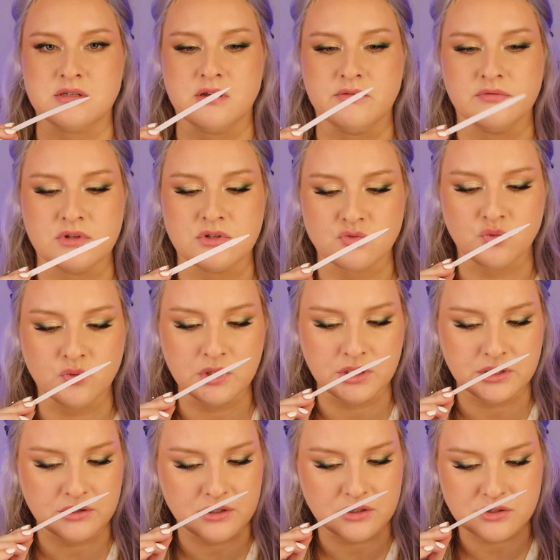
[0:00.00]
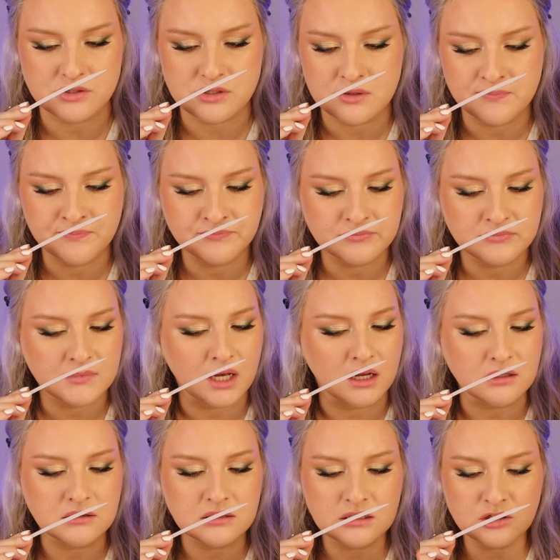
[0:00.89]
of this wood. There's a
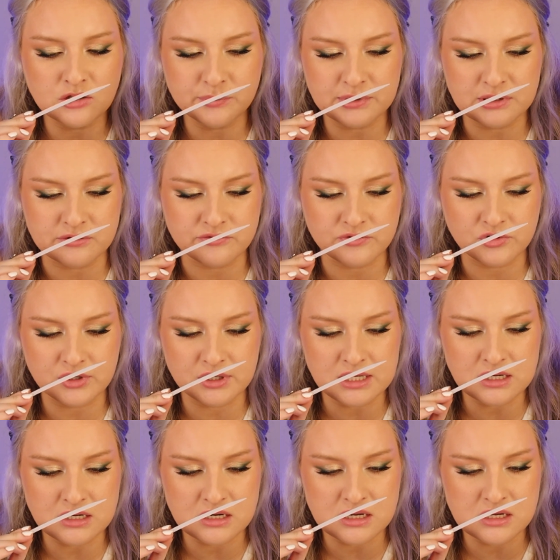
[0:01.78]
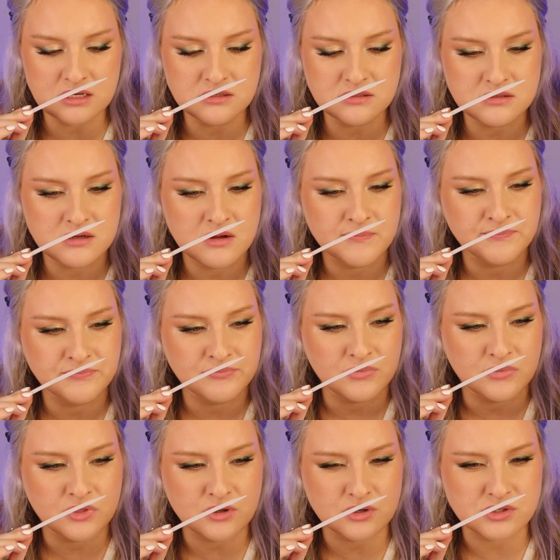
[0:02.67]
little bit of greenness,
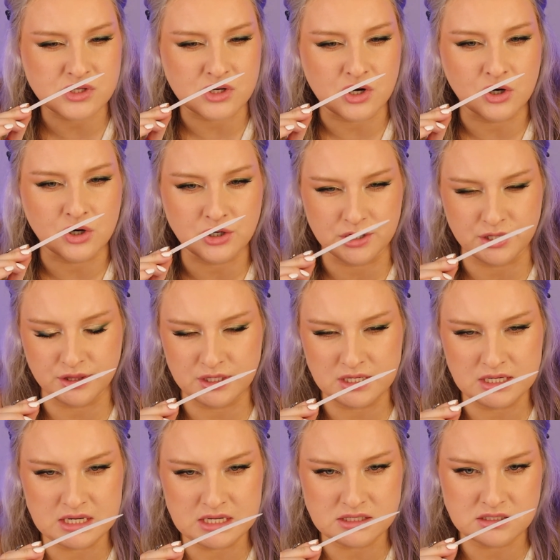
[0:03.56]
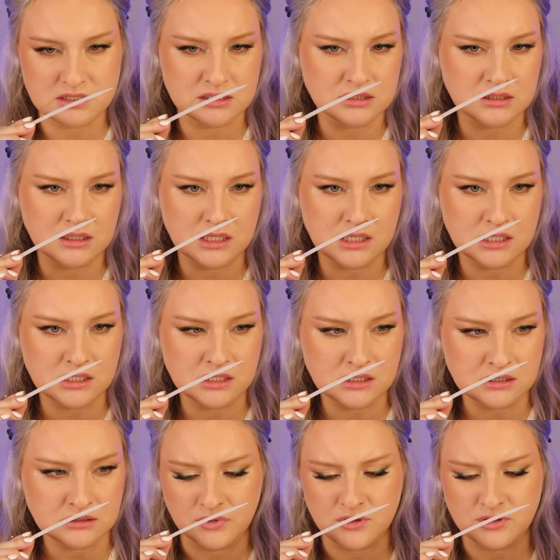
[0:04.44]
there's an earthiness in
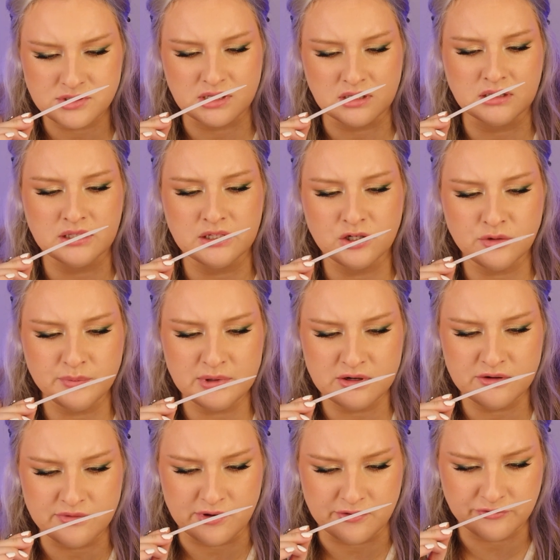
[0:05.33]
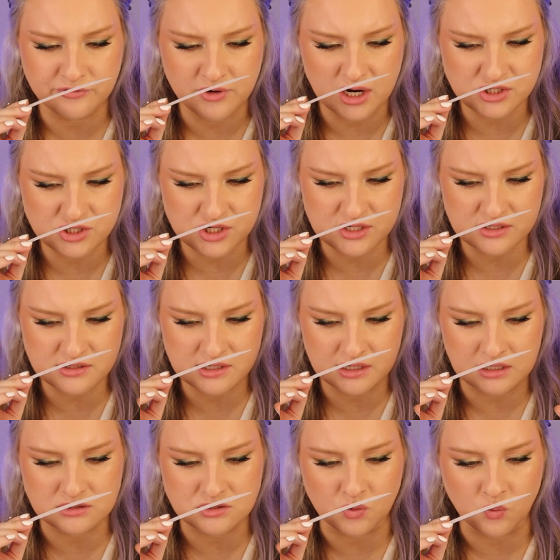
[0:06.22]
there, there's a little bit of a freshness, like
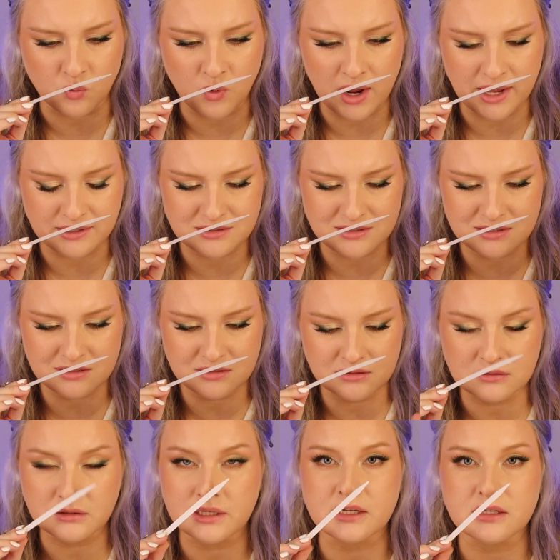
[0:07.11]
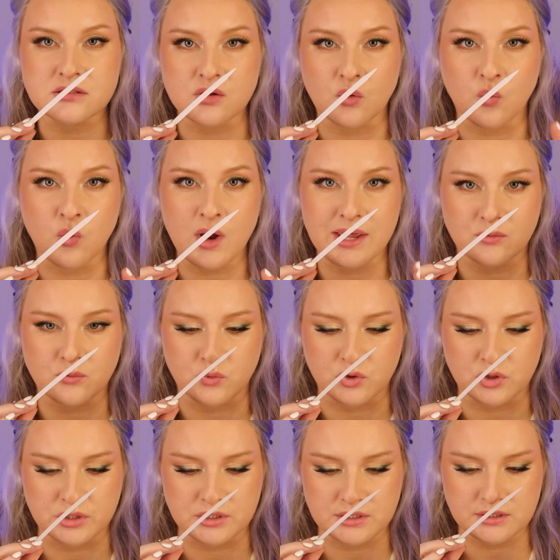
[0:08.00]
it's a wet
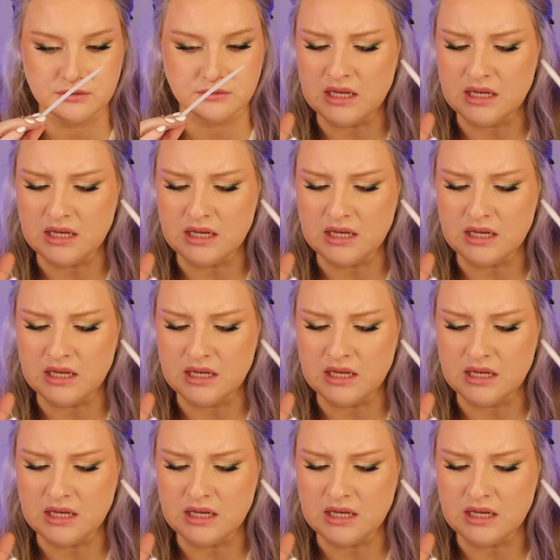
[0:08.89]
wood.